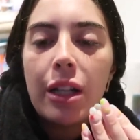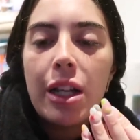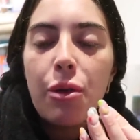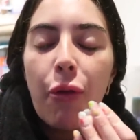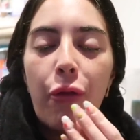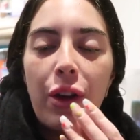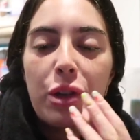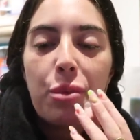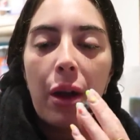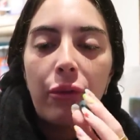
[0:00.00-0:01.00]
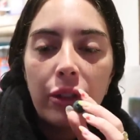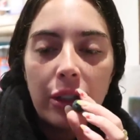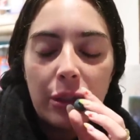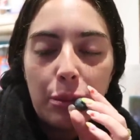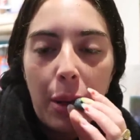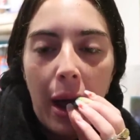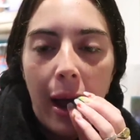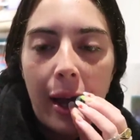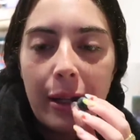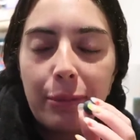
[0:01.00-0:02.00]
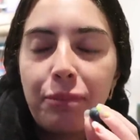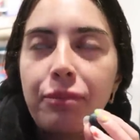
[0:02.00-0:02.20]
I need to finish my run by